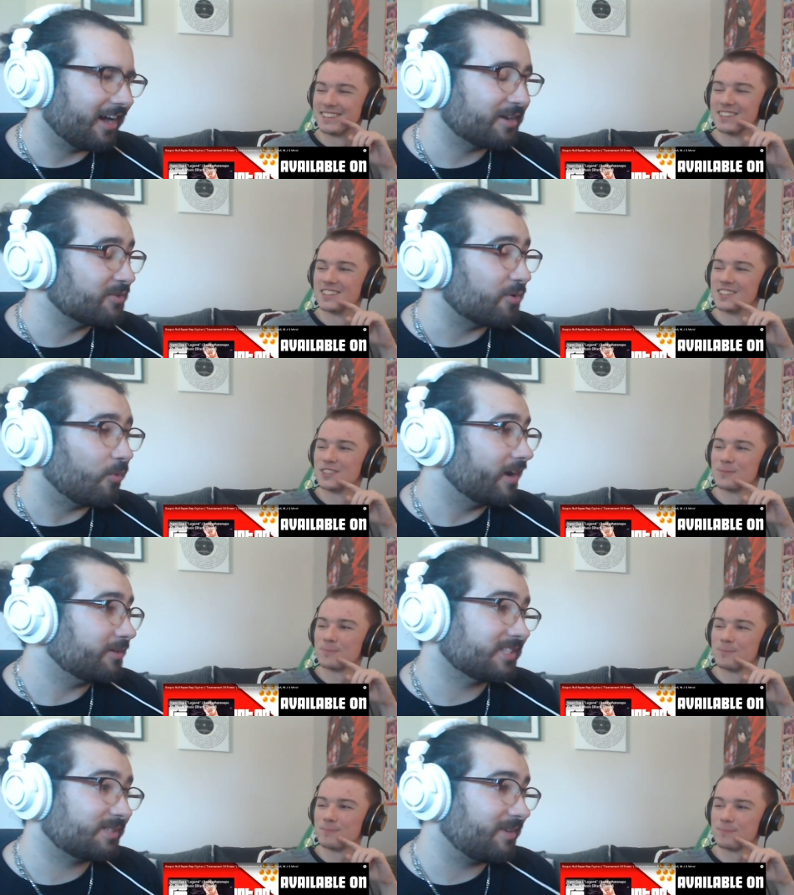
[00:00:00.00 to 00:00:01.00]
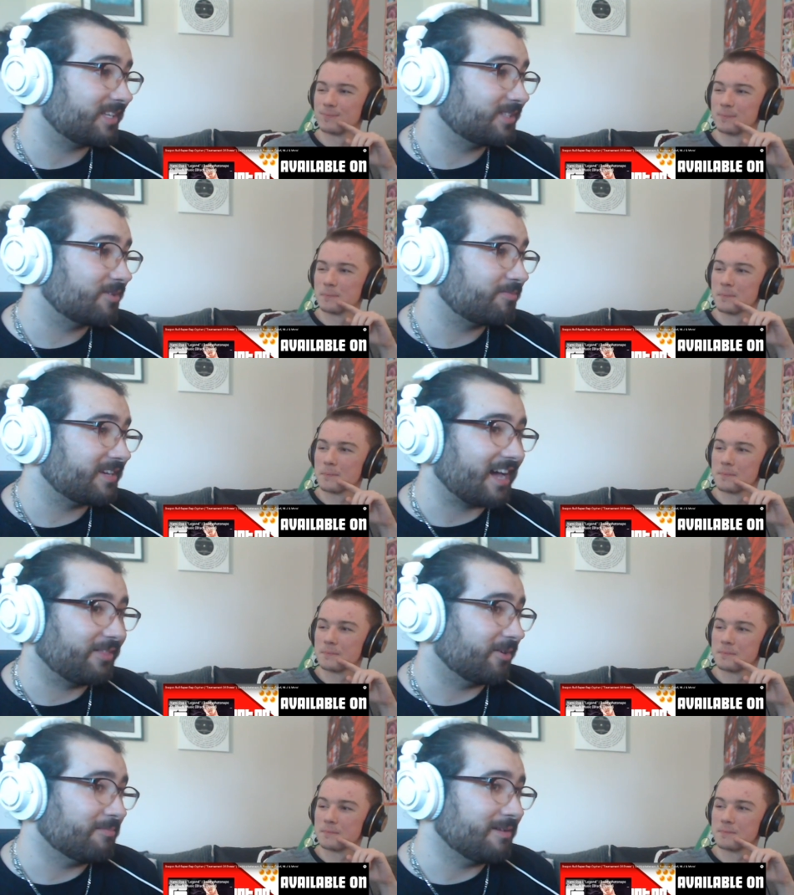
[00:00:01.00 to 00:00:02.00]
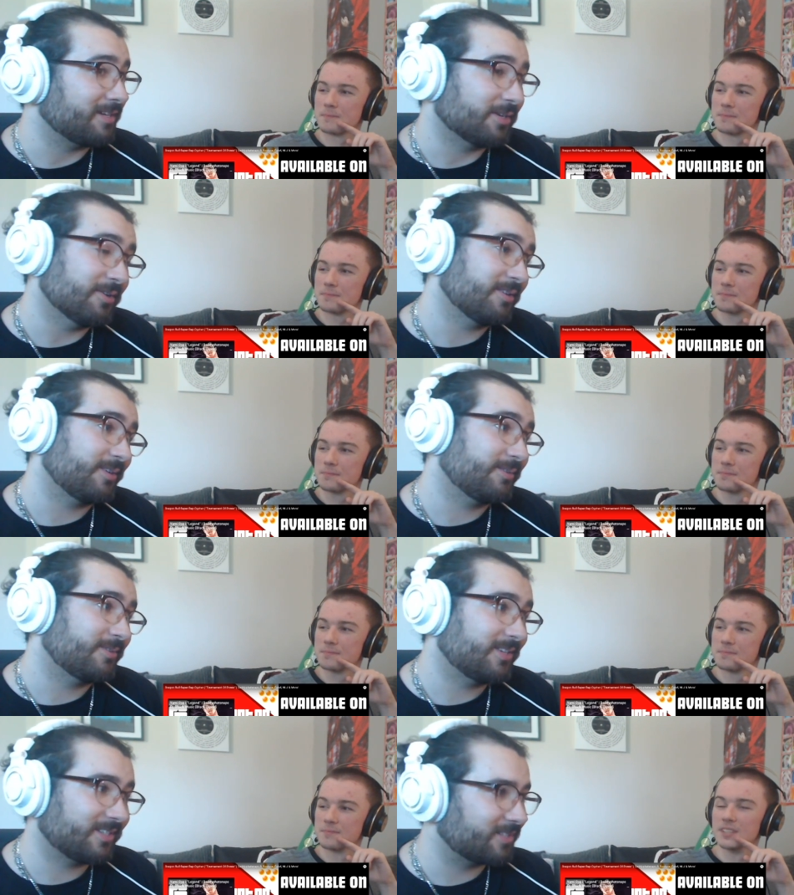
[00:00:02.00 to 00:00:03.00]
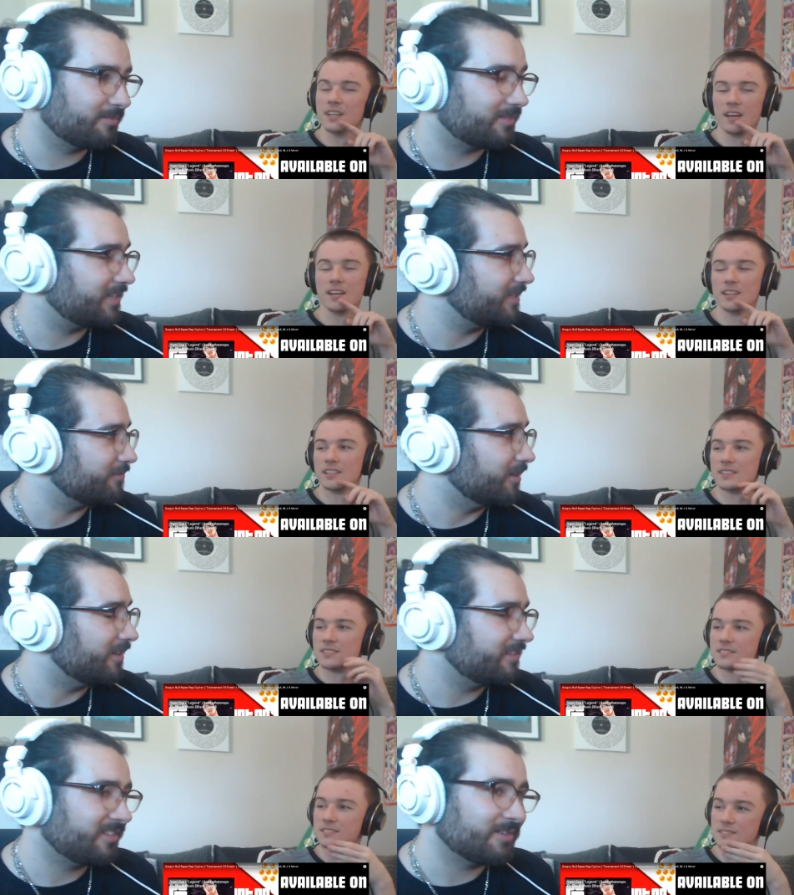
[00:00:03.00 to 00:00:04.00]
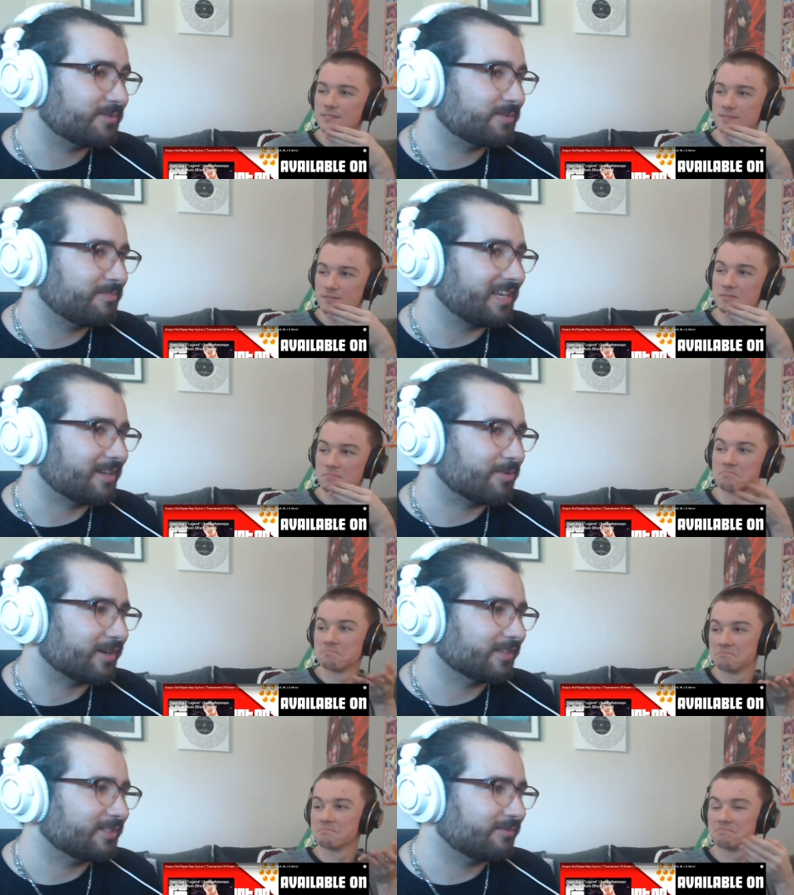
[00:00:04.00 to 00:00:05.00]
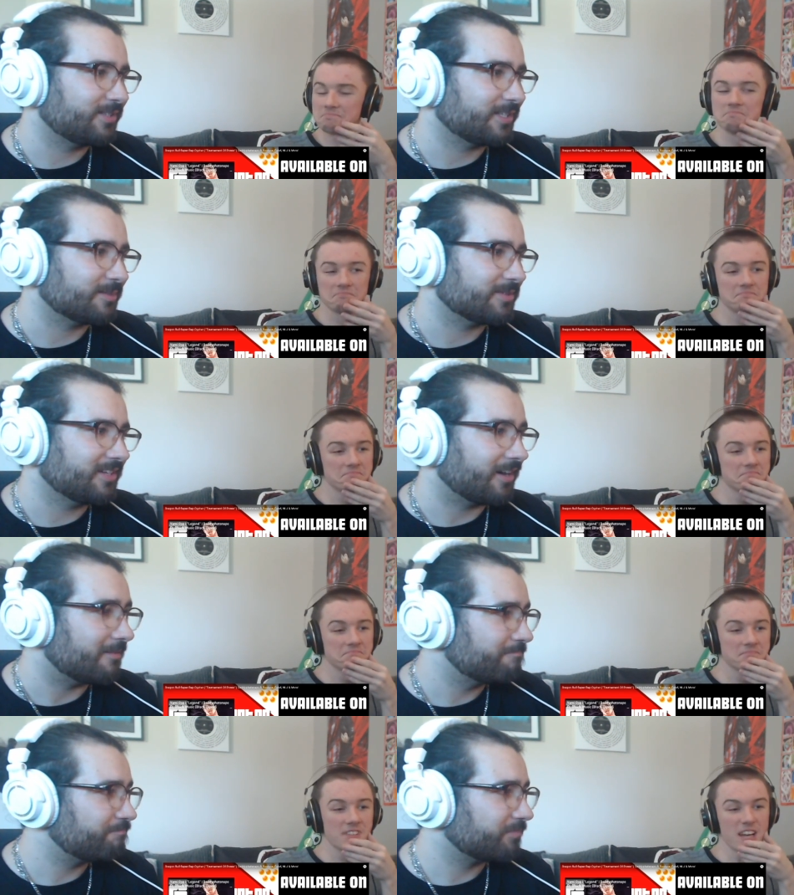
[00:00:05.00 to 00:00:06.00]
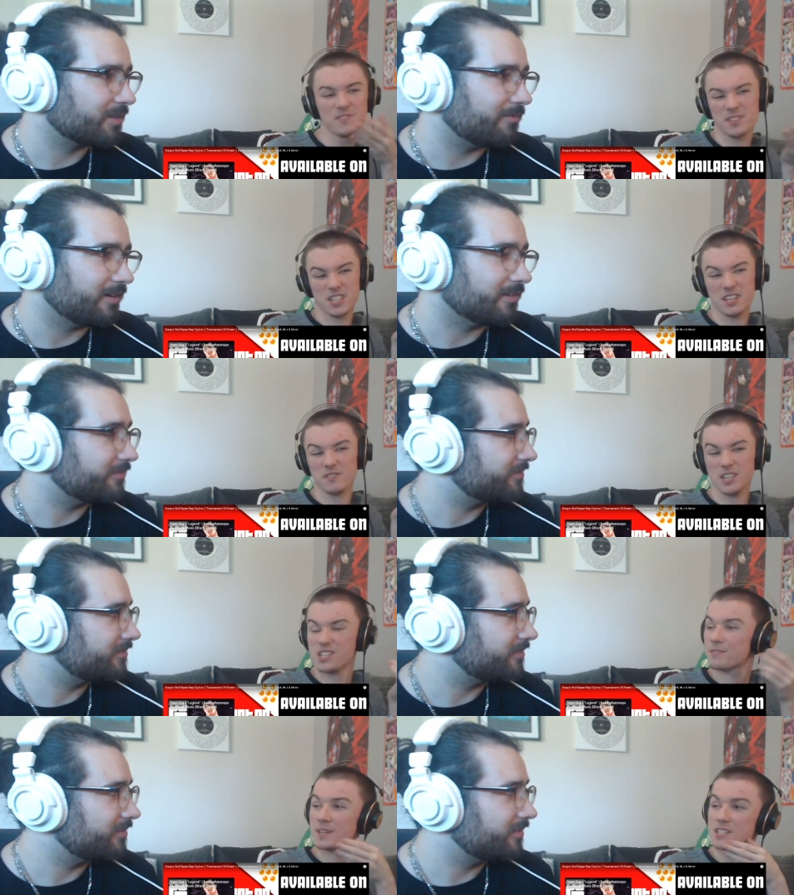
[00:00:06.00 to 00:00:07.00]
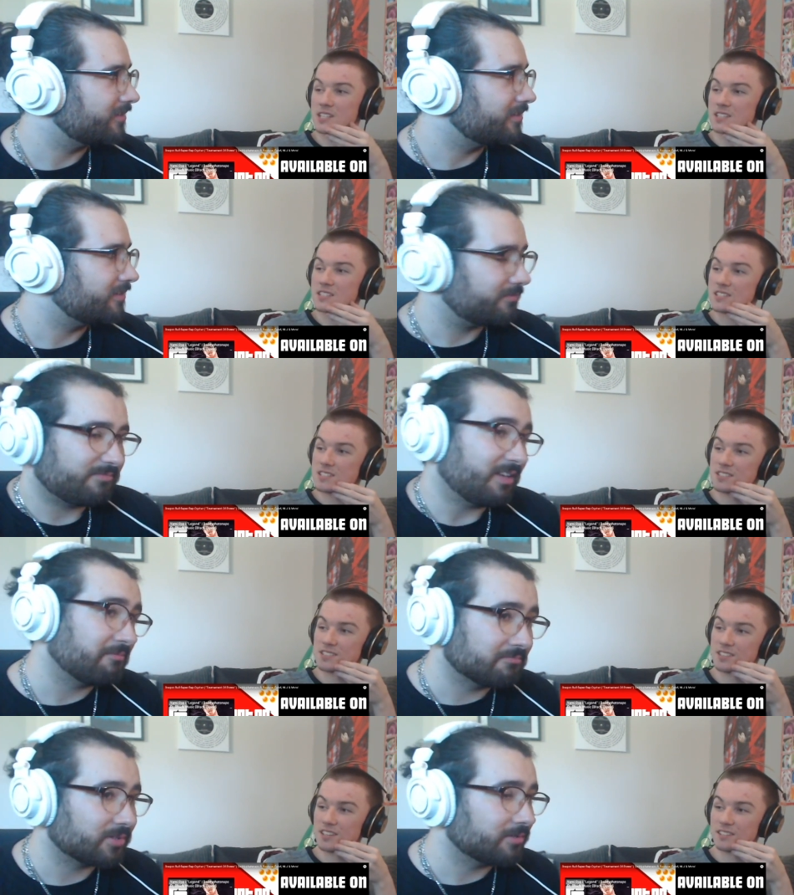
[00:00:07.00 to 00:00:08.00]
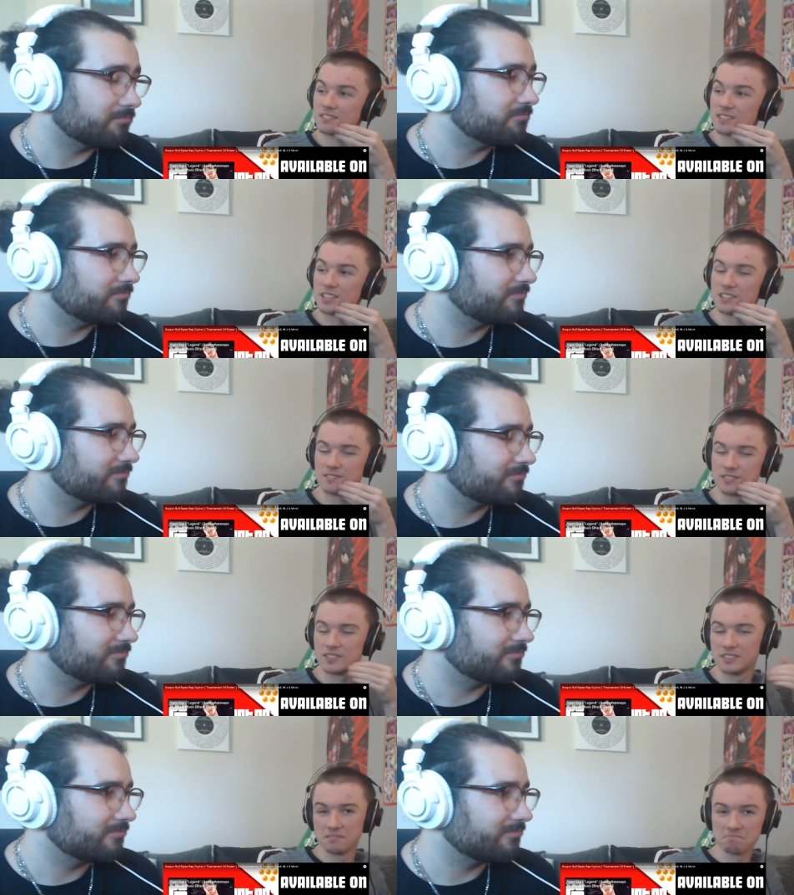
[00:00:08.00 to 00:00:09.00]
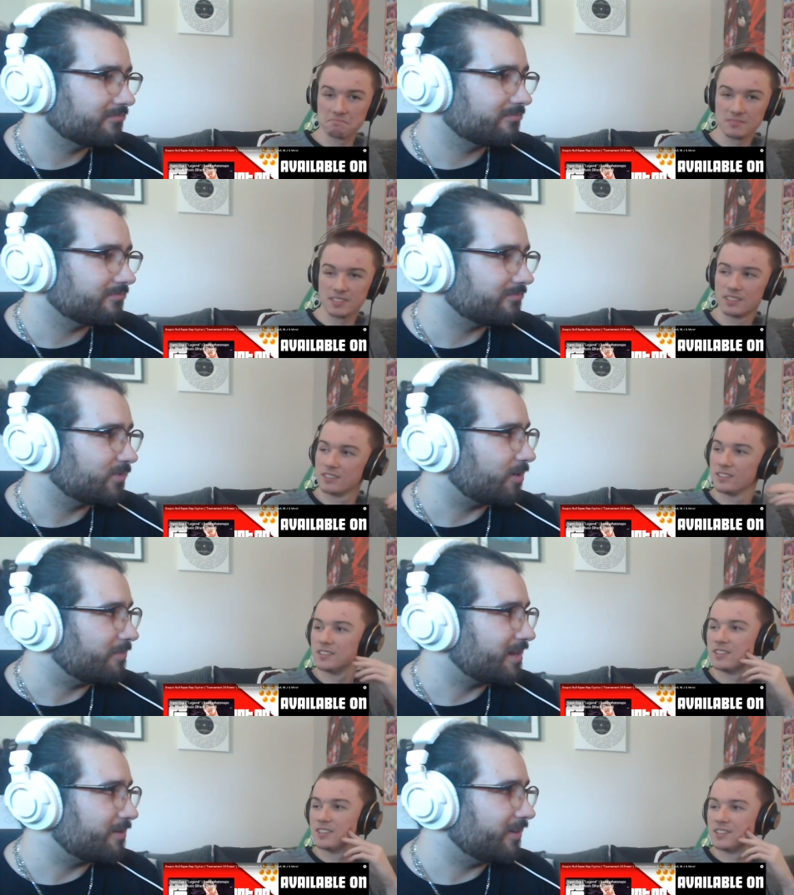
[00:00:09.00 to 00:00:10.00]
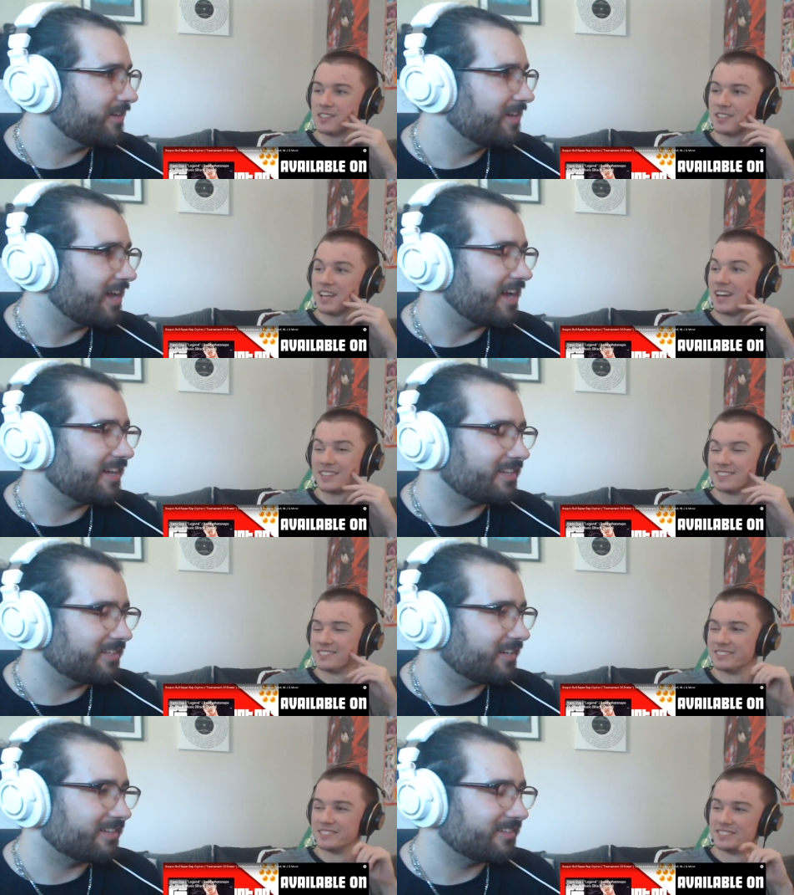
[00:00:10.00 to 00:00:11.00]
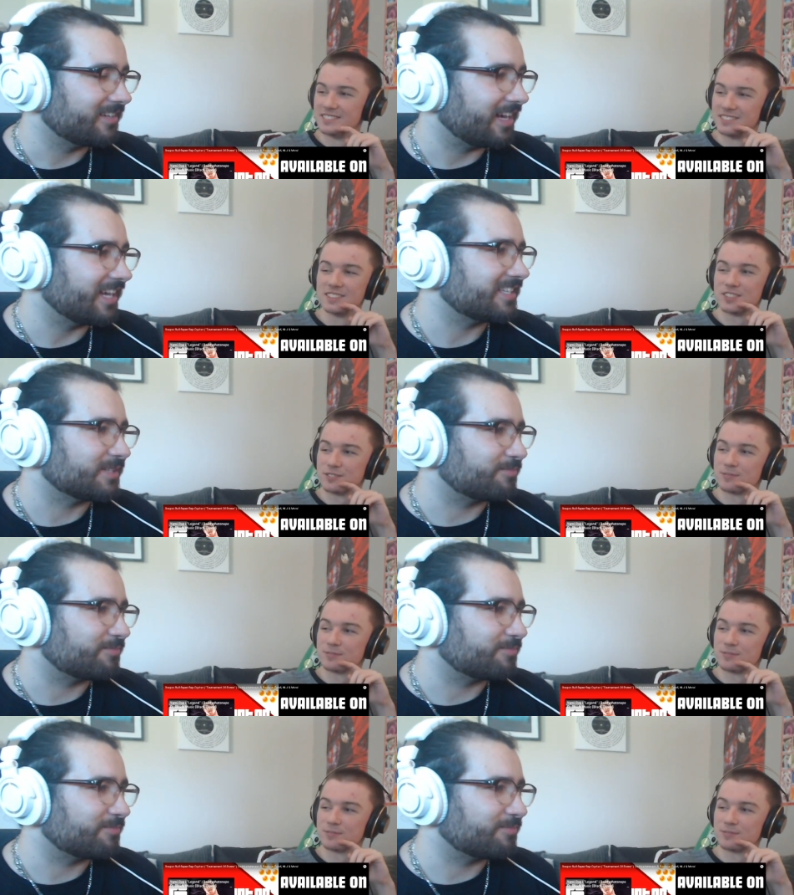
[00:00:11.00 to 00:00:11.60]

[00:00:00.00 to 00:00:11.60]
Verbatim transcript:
Speaker 1: don't know what I was expecting to open it. I thought maybe Goku would or something, but no, it was me apparently. It was Vegeta, but yeah.
Speaker 2: Vegeta, Vegeta
Speaker 1: makes sense. Yeah, sure. It's kind of. not mad about it. Yeah. Yeah. I guess it's